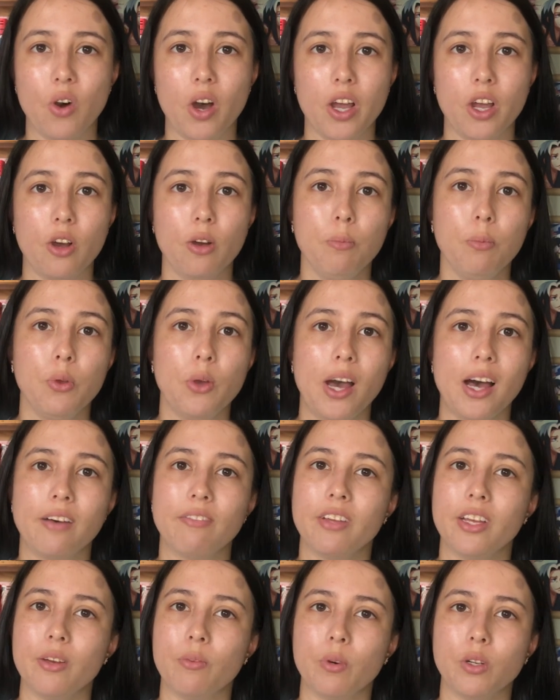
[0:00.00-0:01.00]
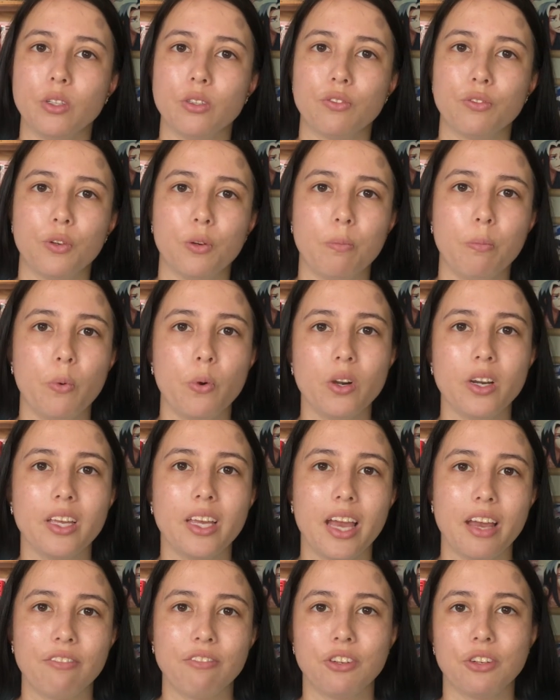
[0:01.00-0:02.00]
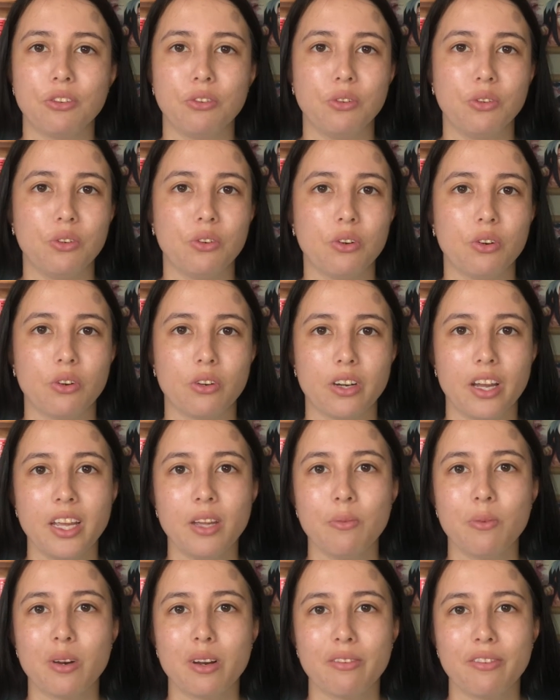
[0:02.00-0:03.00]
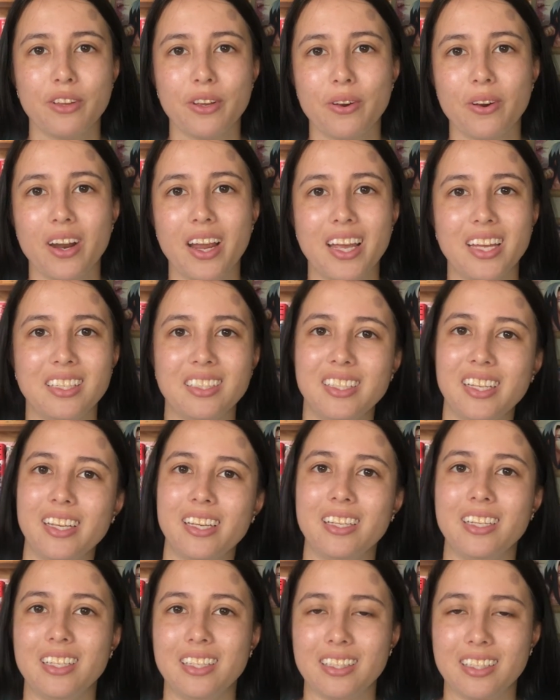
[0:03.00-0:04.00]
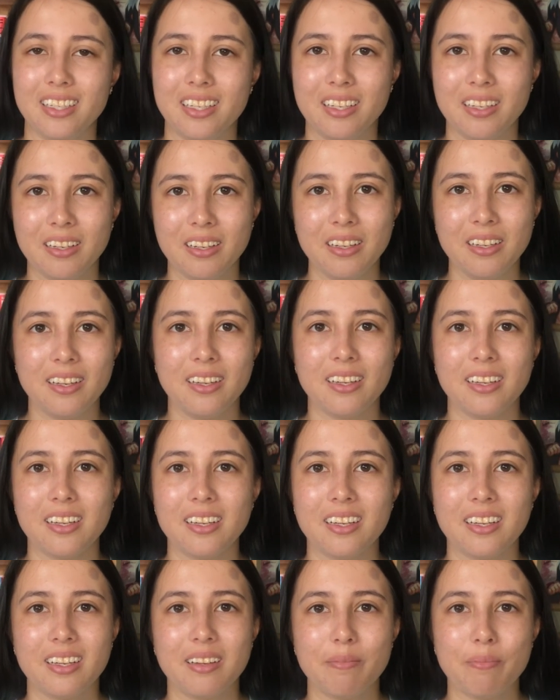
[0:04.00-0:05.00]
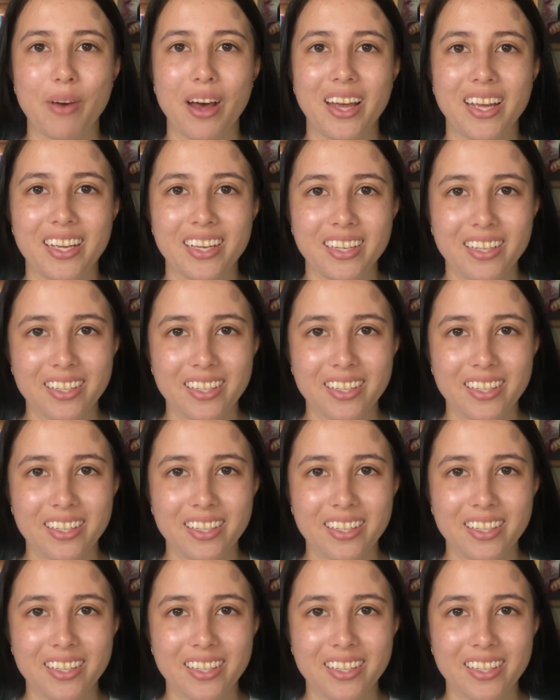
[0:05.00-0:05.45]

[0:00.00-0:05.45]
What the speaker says: I hope you have a wonderful morning, afternoon, or night wherever you are, and take it easy. Bye!